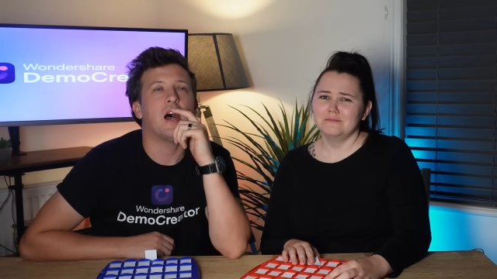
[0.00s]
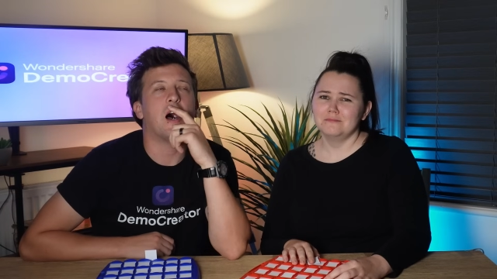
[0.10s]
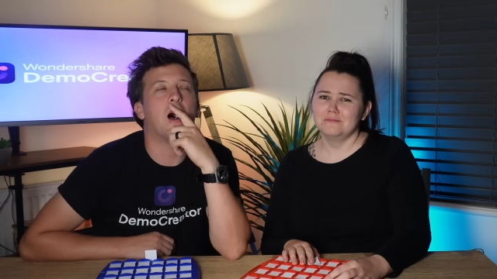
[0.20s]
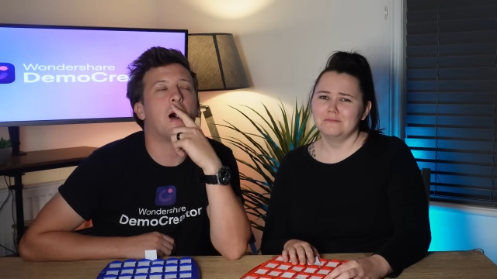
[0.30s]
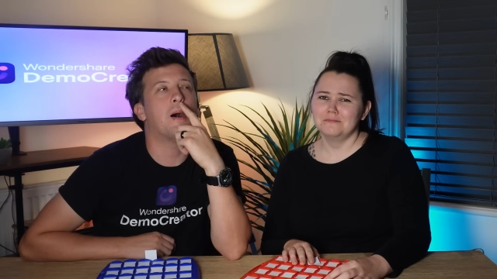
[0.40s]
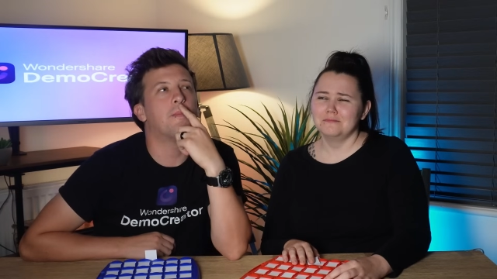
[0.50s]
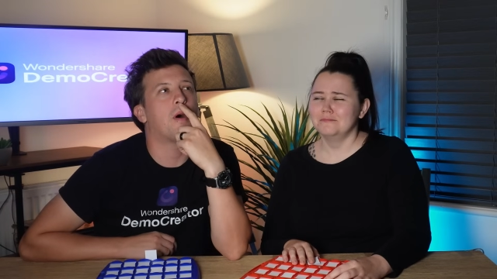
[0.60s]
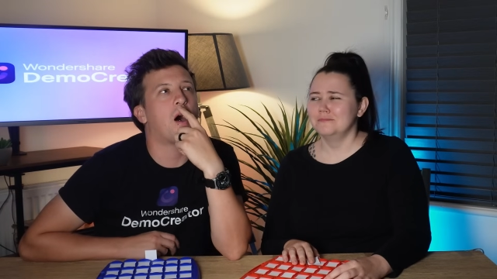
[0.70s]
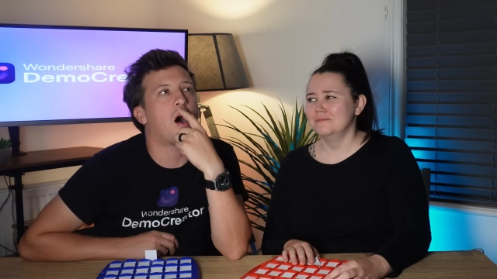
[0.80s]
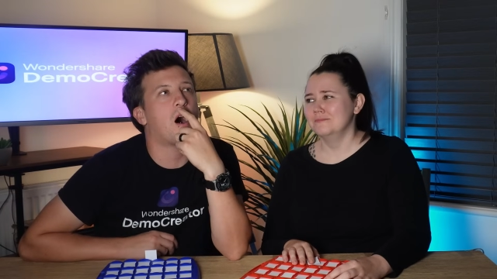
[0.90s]

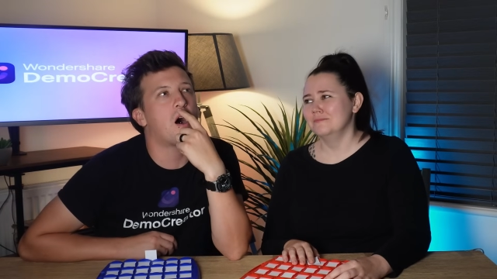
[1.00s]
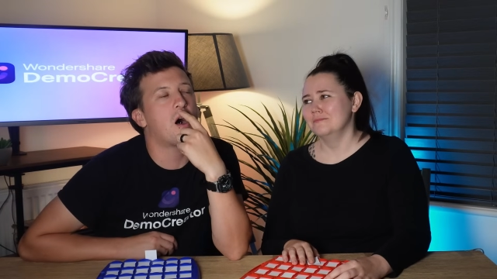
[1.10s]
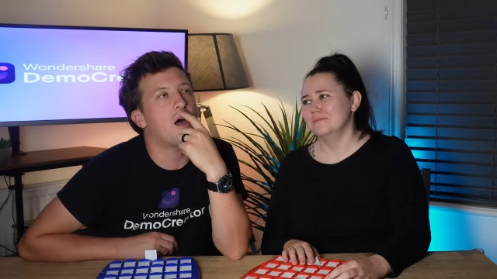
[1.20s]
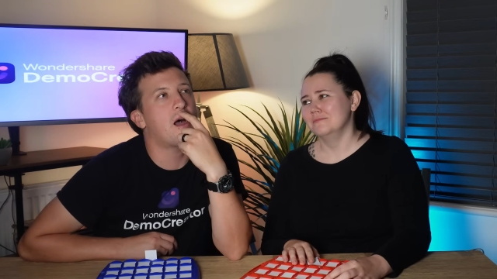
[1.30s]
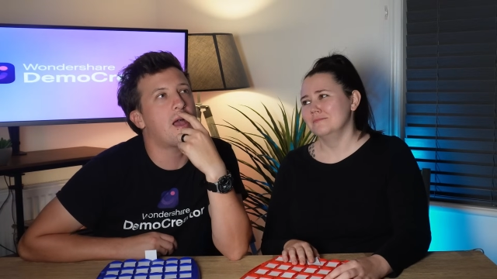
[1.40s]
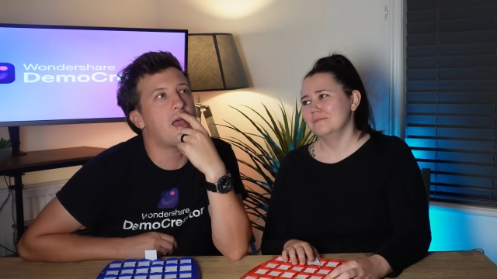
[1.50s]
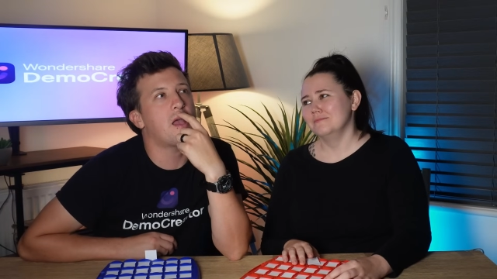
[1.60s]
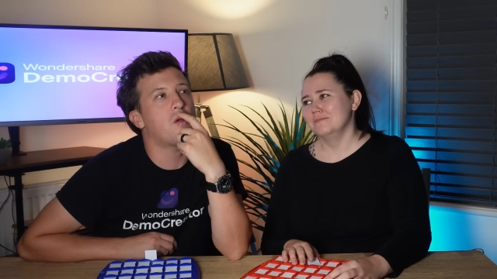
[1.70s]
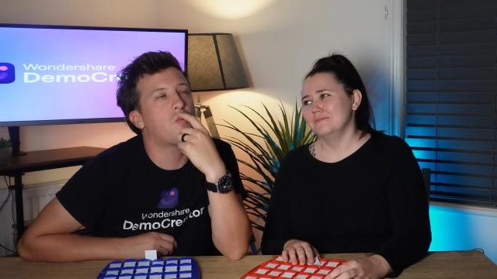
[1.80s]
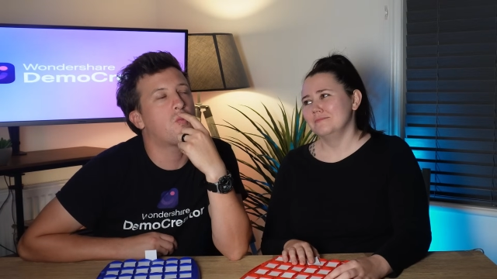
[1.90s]
Speaker 1: Um,
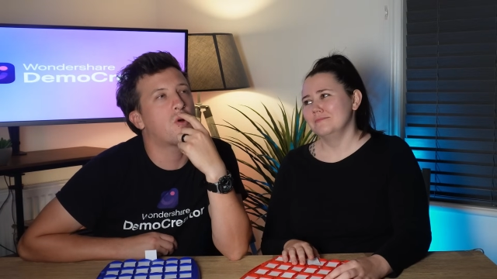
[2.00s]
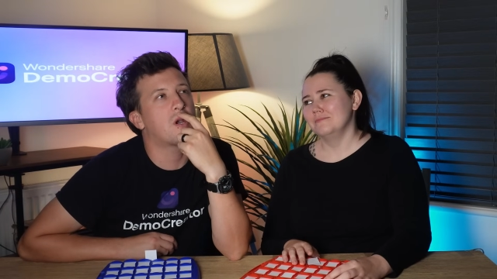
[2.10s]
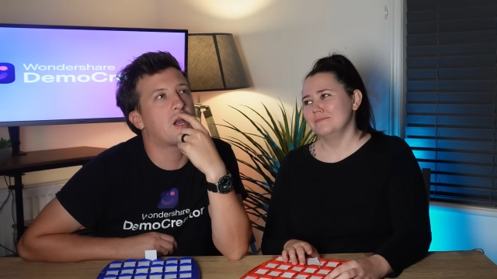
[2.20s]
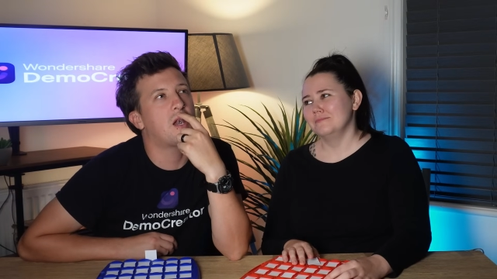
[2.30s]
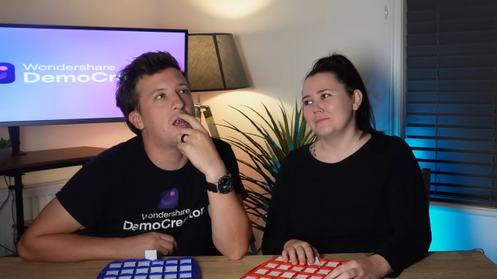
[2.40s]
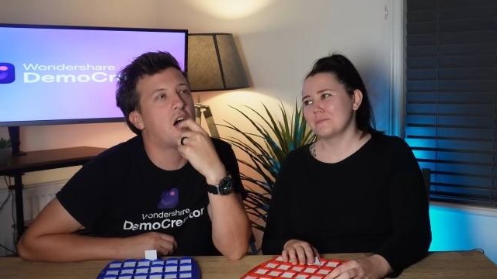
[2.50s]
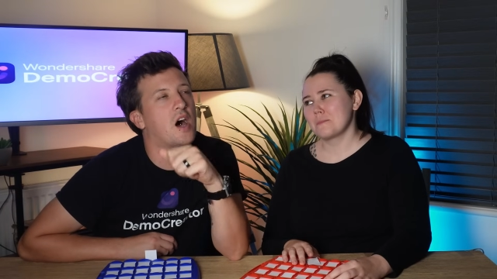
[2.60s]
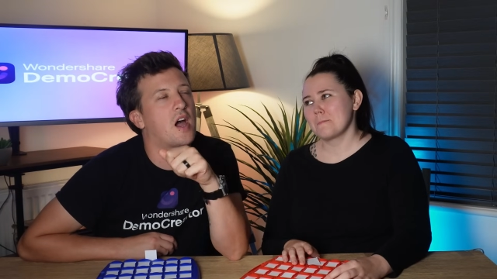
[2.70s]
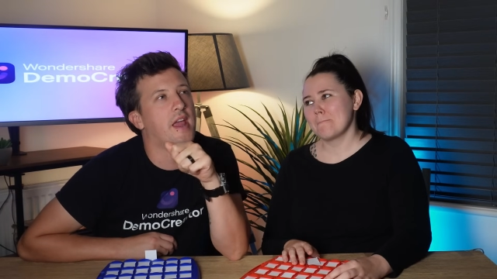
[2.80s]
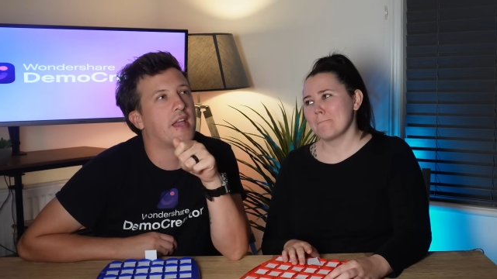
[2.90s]
I would
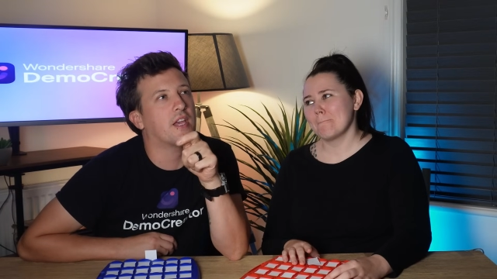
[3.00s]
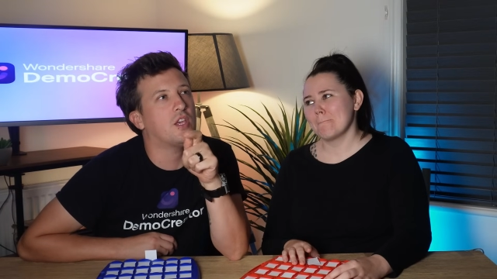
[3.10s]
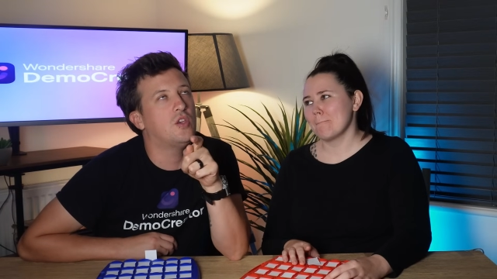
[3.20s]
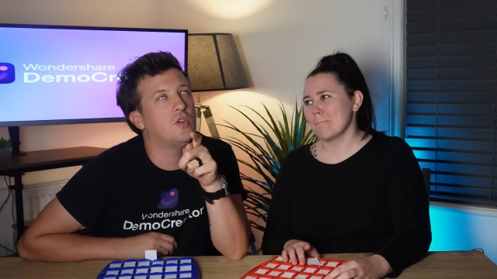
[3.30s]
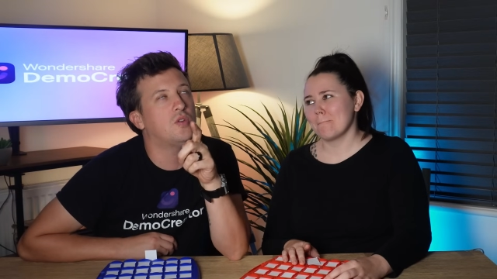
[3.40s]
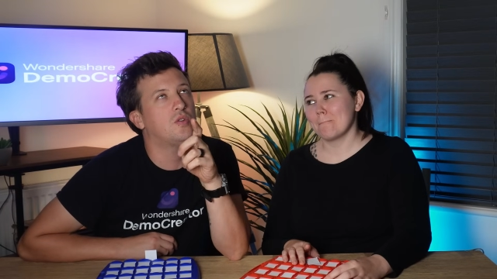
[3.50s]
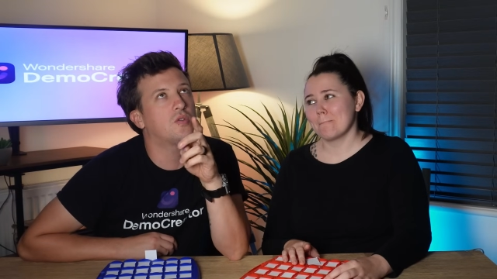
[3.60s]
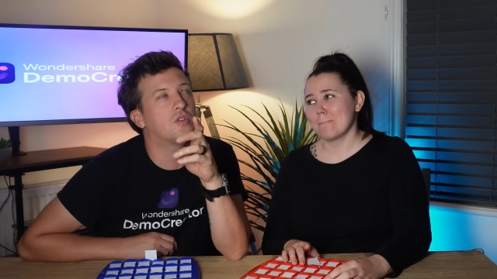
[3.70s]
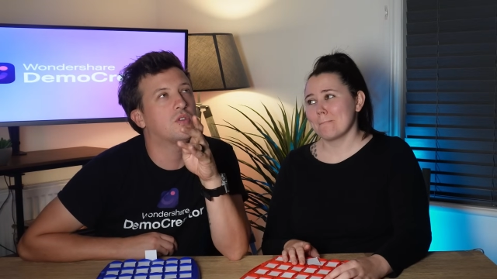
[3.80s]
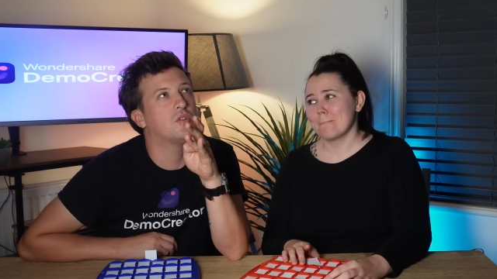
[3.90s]
like you
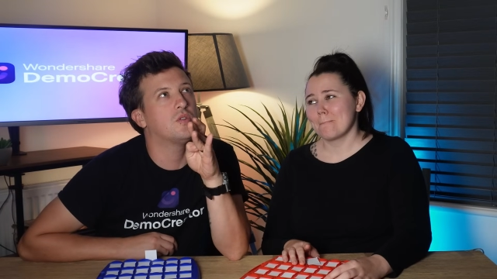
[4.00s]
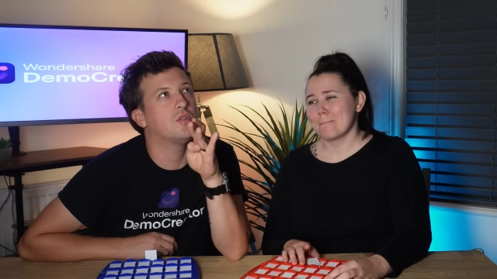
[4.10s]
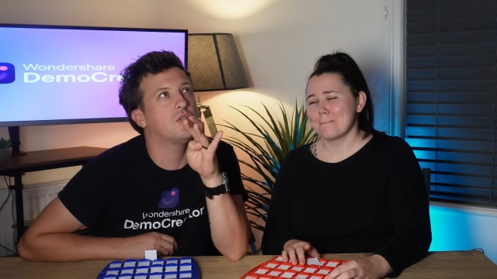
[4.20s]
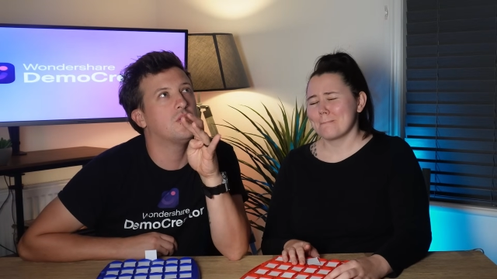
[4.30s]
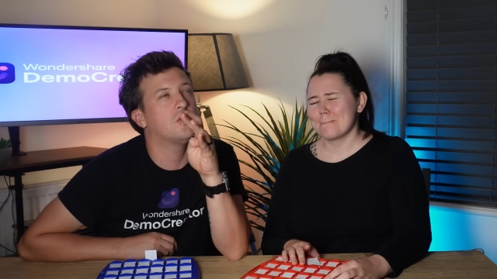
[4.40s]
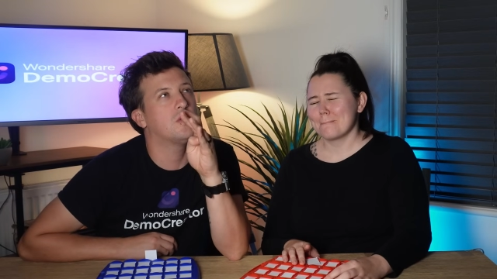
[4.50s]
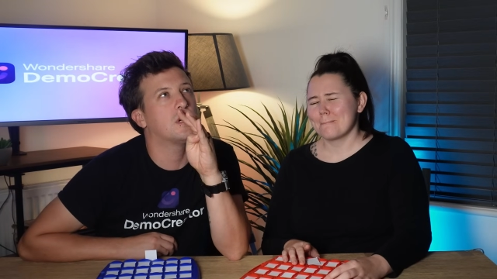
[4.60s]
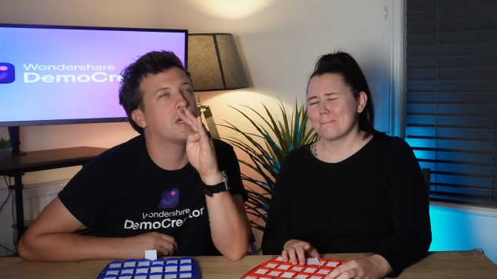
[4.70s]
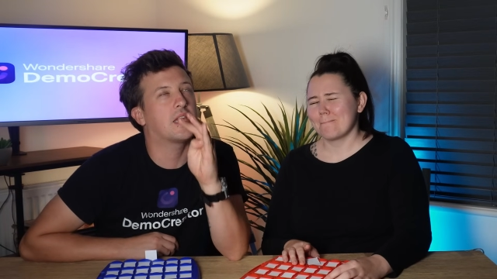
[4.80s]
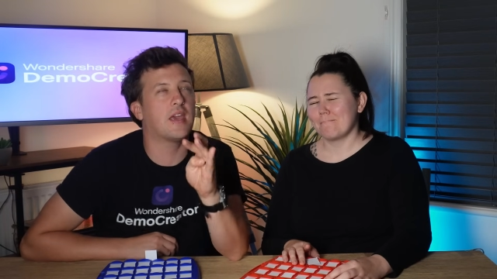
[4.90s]
to
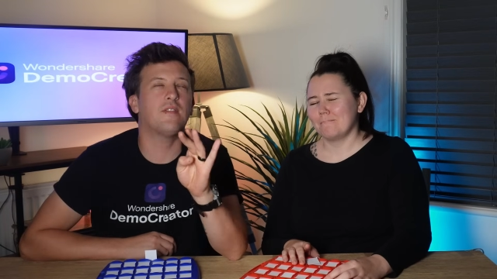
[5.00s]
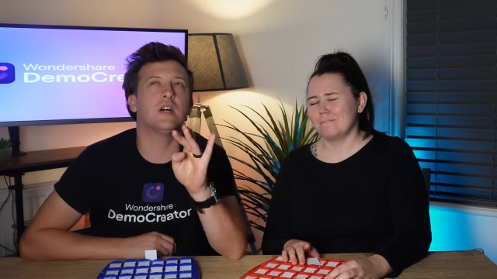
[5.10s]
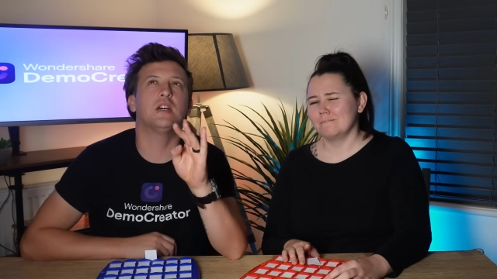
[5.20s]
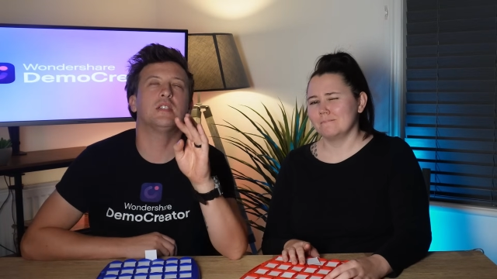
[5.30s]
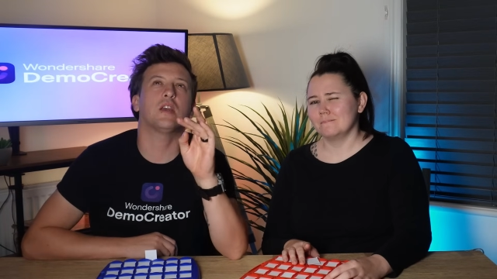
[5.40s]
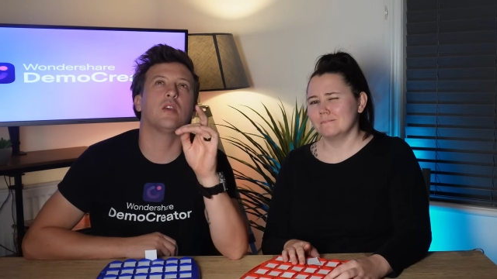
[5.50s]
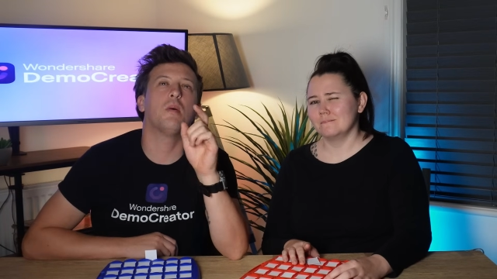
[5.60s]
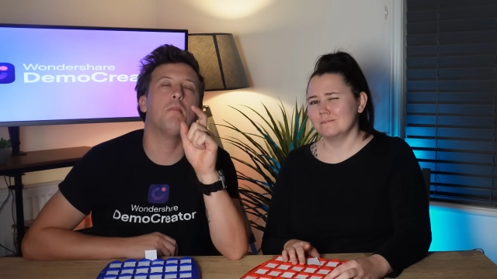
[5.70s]
give us your